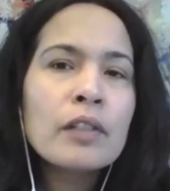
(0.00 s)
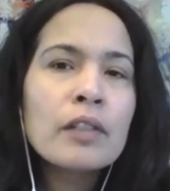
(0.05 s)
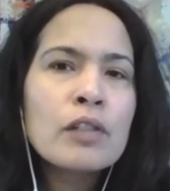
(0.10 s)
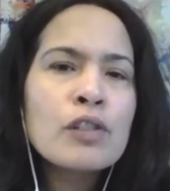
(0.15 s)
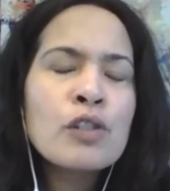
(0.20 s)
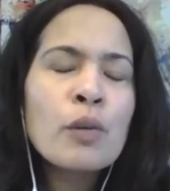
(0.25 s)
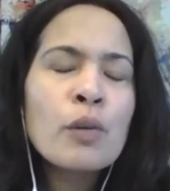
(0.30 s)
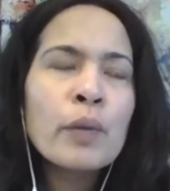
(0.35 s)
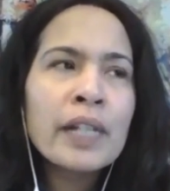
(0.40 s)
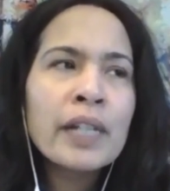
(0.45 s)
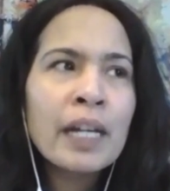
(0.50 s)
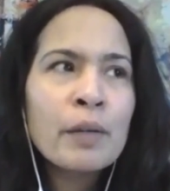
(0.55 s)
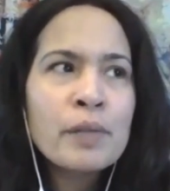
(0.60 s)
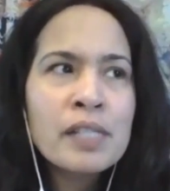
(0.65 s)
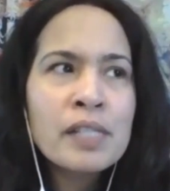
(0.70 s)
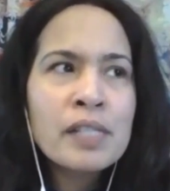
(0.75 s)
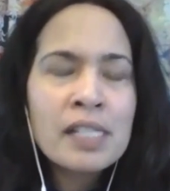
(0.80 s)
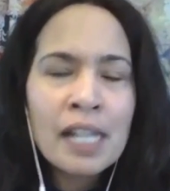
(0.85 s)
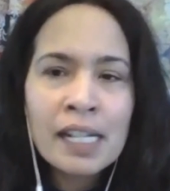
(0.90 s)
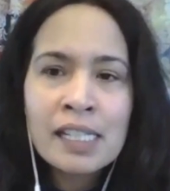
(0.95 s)
So when I
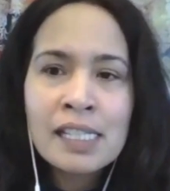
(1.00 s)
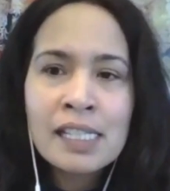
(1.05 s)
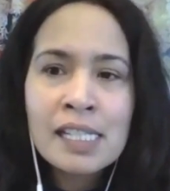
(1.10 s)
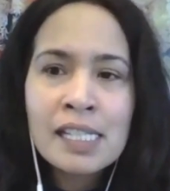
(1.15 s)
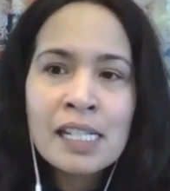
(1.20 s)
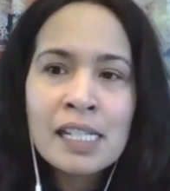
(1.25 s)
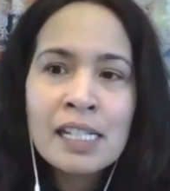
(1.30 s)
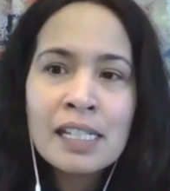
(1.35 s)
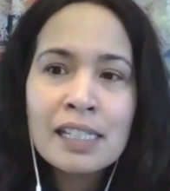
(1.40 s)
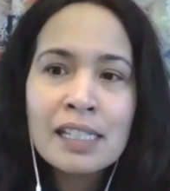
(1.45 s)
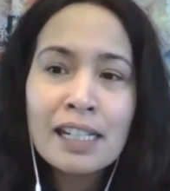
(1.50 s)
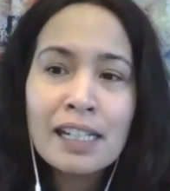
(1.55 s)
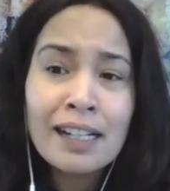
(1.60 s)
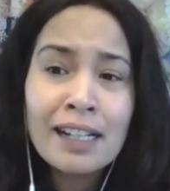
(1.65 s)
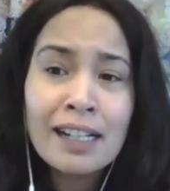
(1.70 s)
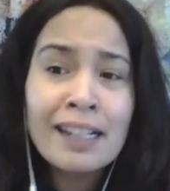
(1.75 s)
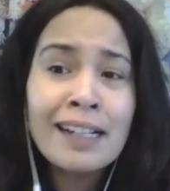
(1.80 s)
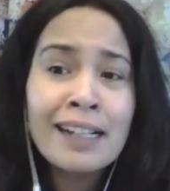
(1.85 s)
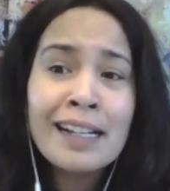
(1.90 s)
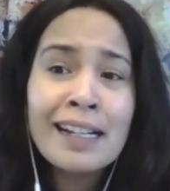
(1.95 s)
was 19,
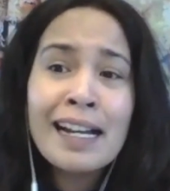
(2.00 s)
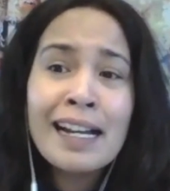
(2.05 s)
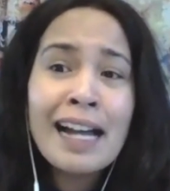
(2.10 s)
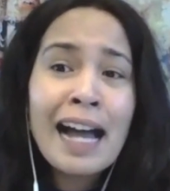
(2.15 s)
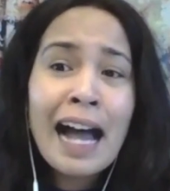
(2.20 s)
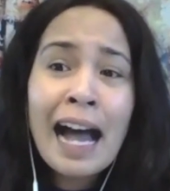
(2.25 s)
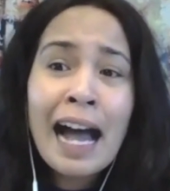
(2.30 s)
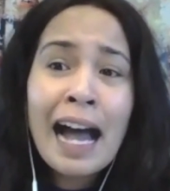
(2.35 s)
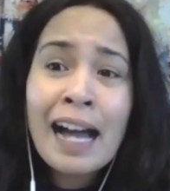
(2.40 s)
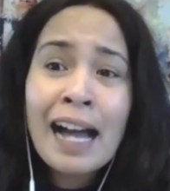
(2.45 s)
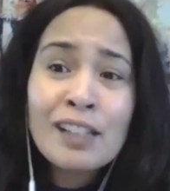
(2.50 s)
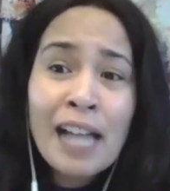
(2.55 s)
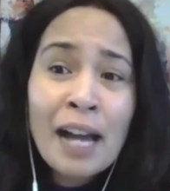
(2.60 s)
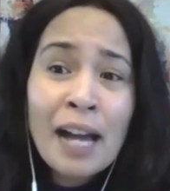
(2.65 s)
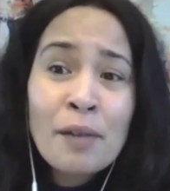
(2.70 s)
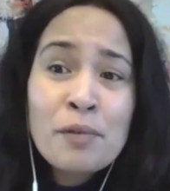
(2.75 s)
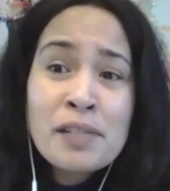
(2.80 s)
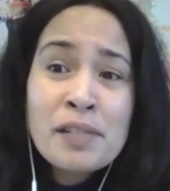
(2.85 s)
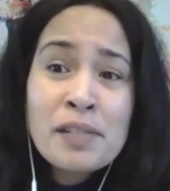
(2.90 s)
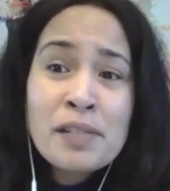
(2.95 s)
I
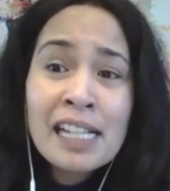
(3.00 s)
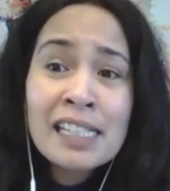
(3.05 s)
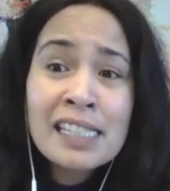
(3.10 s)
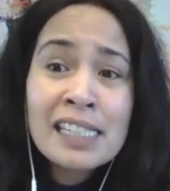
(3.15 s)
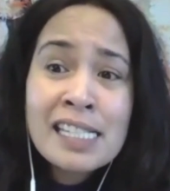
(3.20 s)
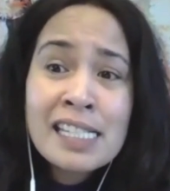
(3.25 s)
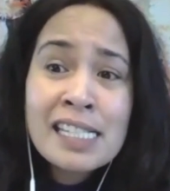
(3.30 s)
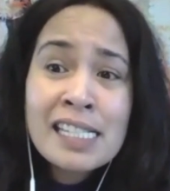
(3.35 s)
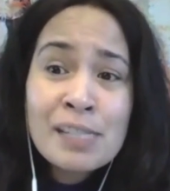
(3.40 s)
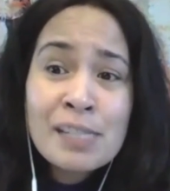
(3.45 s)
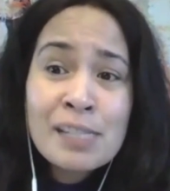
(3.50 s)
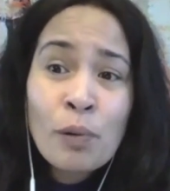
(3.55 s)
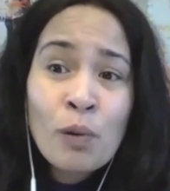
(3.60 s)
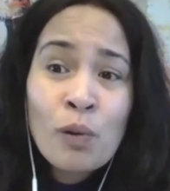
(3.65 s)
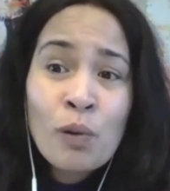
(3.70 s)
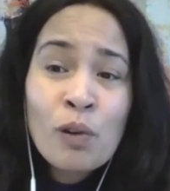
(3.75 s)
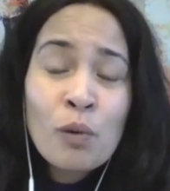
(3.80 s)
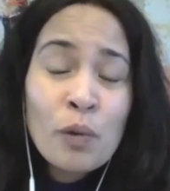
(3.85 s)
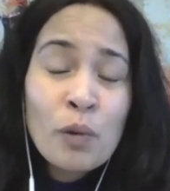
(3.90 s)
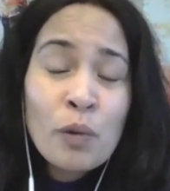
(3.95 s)
was like in this
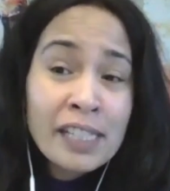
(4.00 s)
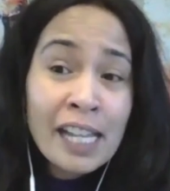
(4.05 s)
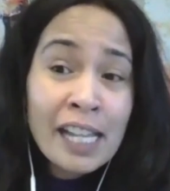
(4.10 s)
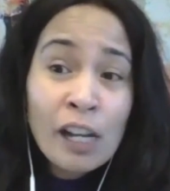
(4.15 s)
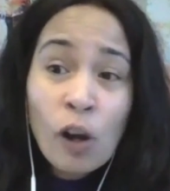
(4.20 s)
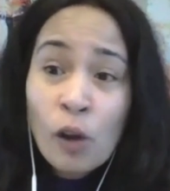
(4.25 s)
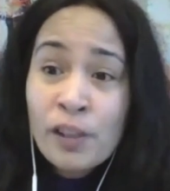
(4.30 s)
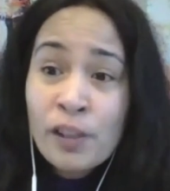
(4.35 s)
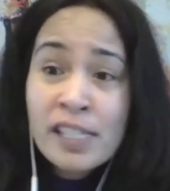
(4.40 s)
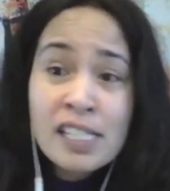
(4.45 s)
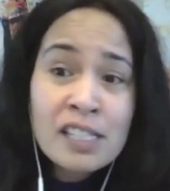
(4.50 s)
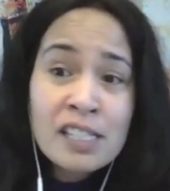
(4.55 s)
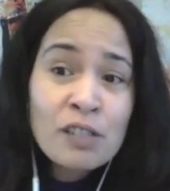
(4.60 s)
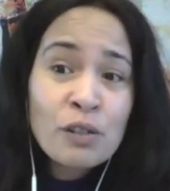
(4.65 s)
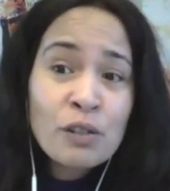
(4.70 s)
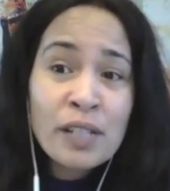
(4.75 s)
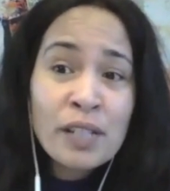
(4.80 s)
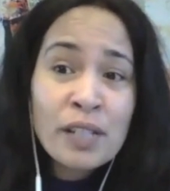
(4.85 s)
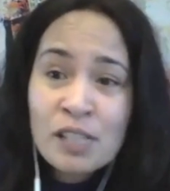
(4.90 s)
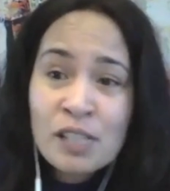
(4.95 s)
pool where, like, all these little
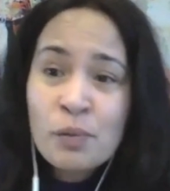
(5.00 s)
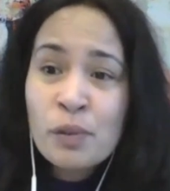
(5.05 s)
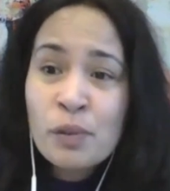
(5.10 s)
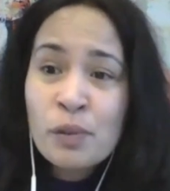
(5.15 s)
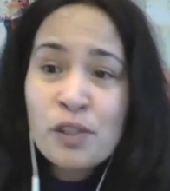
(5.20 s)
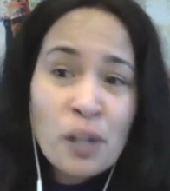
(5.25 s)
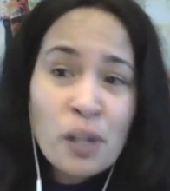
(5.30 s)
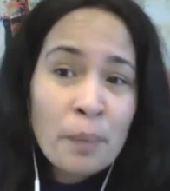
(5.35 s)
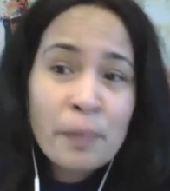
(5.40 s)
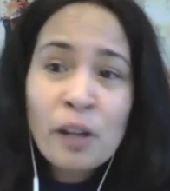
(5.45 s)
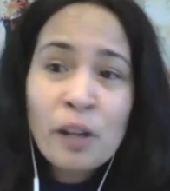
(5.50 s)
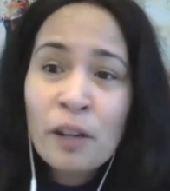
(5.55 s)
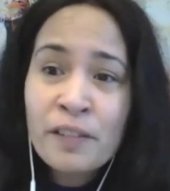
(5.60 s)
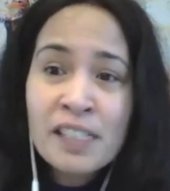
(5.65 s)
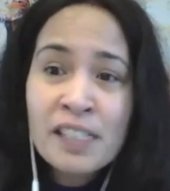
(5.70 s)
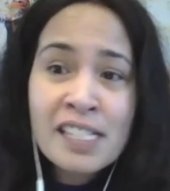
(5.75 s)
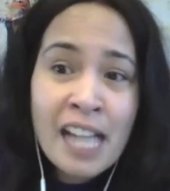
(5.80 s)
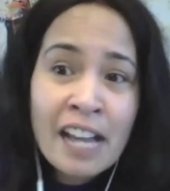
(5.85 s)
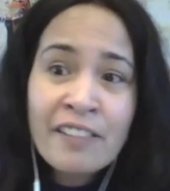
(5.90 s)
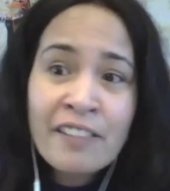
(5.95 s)
kids were jumping off the
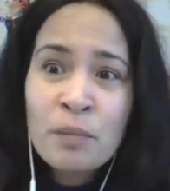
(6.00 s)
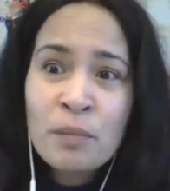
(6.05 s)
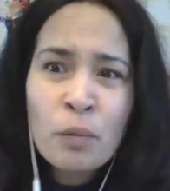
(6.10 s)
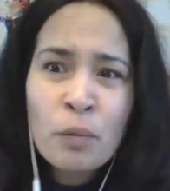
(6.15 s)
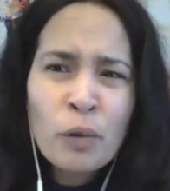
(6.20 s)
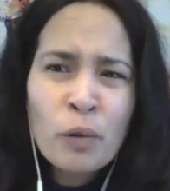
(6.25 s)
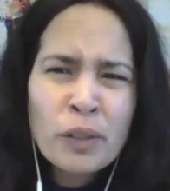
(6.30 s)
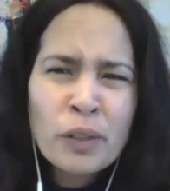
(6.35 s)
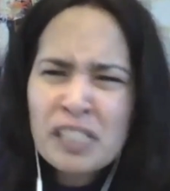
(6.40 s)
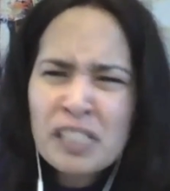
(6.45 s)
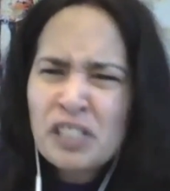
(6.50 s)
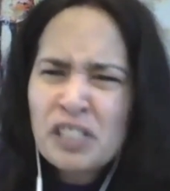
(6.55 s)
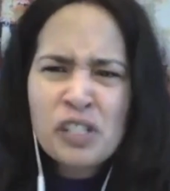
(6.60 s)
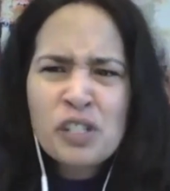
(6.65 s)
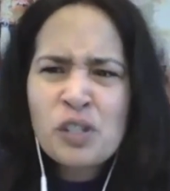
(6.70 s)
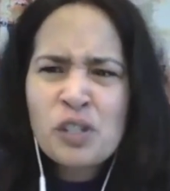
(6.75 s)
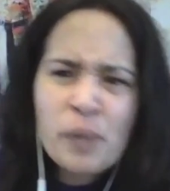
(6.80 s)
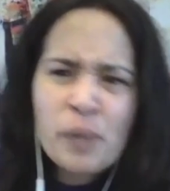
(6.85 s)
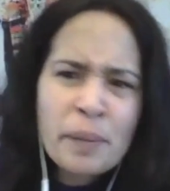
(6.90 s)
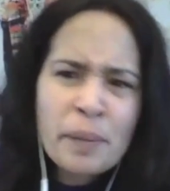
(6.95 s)
diving board and
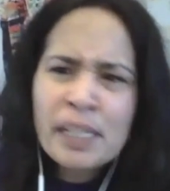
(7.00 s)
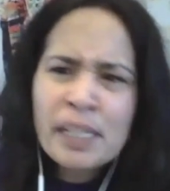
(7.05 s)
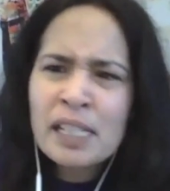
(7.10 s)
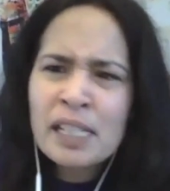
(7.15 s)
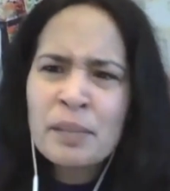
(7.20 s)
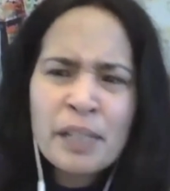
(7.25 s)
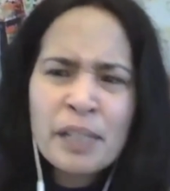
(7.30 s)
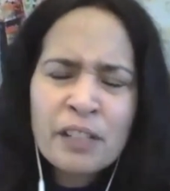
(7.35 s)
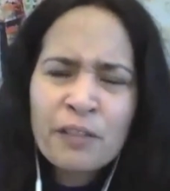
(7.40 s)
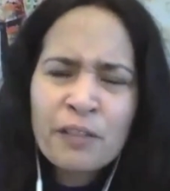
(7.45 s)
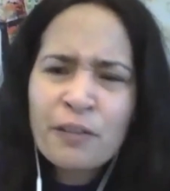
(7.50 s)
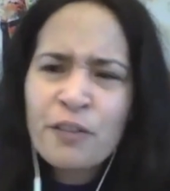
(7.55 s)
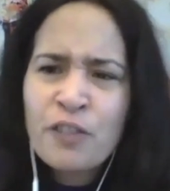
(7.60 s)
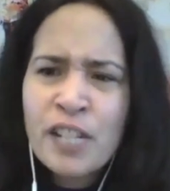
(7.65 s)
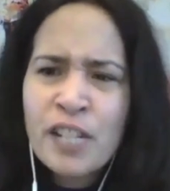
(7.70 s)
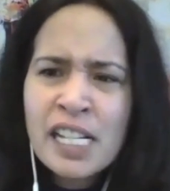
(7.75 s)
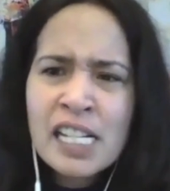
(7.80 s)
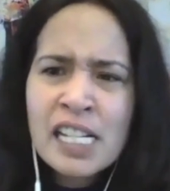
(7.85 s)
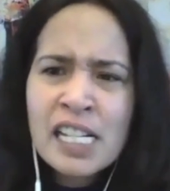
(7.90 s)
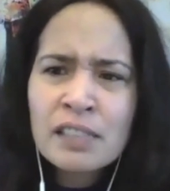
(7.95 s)
just swimming and being
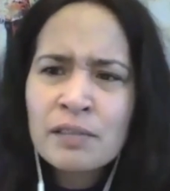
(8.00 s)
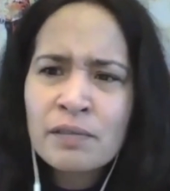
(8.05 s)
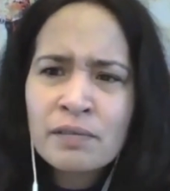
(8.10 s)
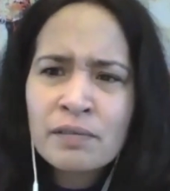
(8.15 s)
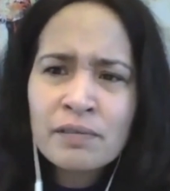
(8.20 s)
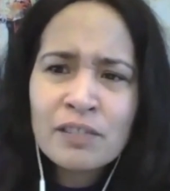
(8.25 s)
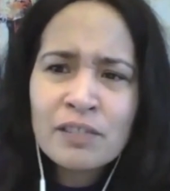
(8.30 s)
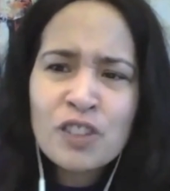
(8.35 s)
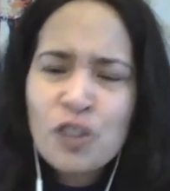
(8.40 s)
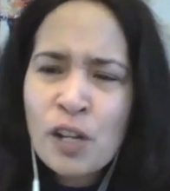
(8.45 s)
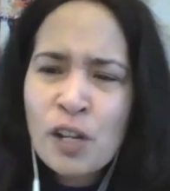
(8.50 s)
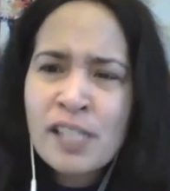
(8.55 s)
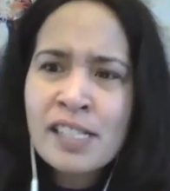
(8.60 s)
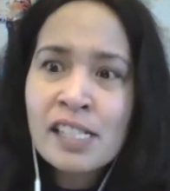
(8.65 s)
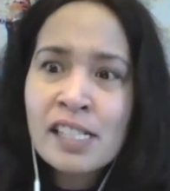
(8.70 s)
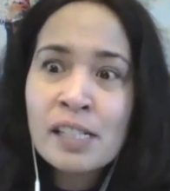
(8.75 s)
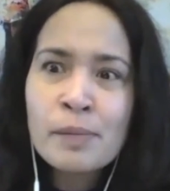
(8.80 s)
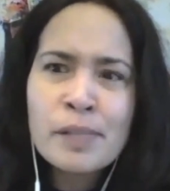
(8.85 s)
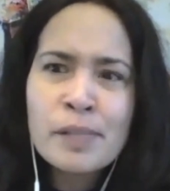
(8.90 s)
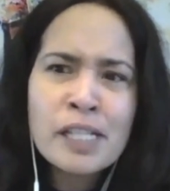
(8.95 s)
free and
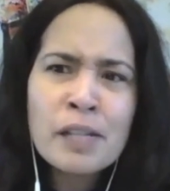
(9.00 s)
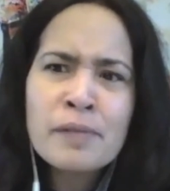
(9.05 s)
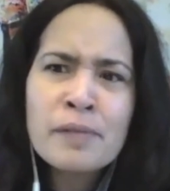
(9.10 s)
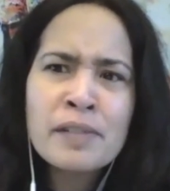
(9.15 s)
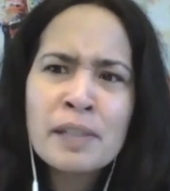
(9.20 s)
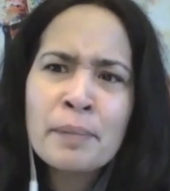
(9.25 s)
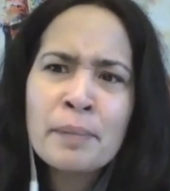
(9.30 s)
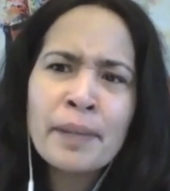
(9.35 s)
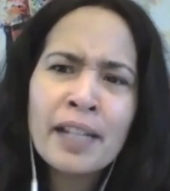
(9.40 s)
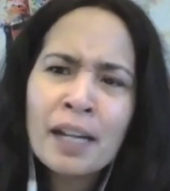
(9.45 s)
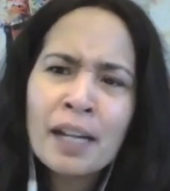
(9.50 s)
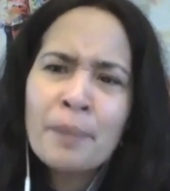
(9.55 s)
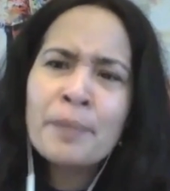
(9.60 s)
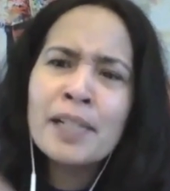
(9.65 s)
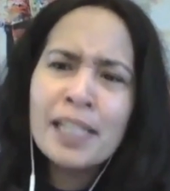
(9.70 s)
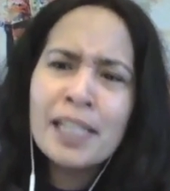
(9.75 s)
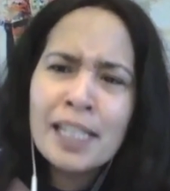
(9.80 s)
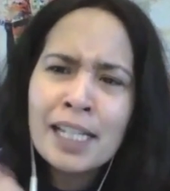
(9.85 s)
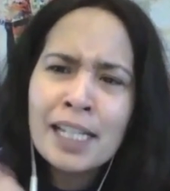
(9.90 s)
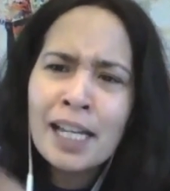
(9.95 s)
trusting themselves. And I'm like, I'm
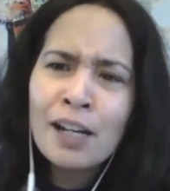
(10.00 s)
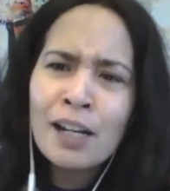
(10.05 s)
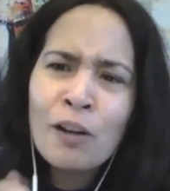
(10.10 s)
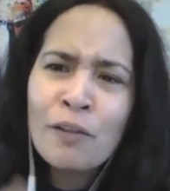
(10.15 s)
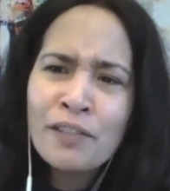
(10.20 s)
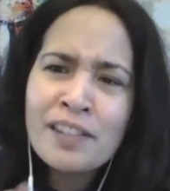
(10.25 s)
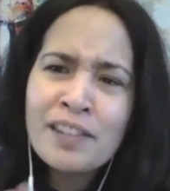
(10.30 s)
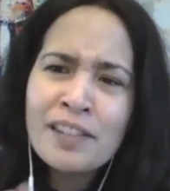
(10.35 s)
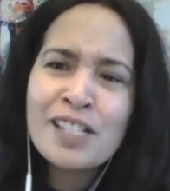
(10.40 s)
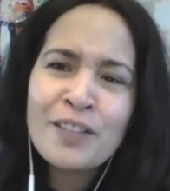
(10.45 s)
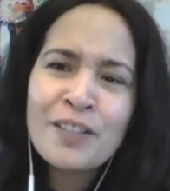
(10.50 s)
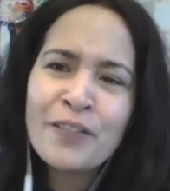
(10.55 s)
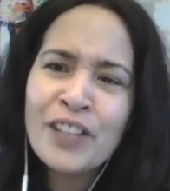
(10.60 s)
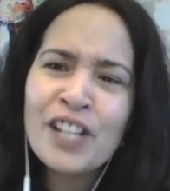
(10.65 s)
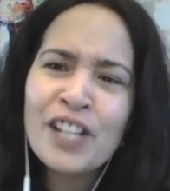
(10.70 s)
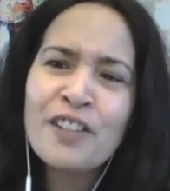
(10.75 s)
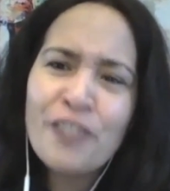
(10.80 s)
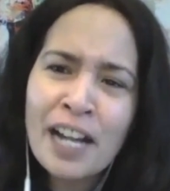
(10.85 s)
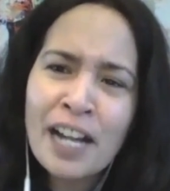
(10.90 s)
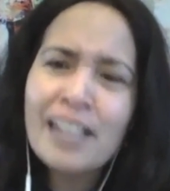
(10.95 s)
going to get over this
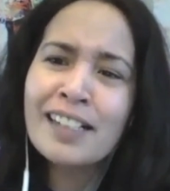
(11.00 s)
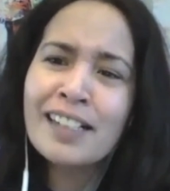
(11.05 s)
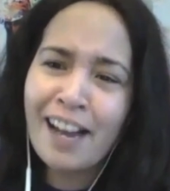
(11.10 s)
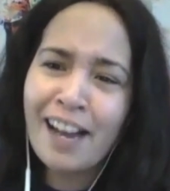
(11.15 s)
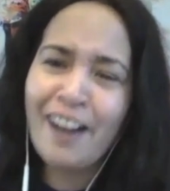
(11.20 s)
fear right now.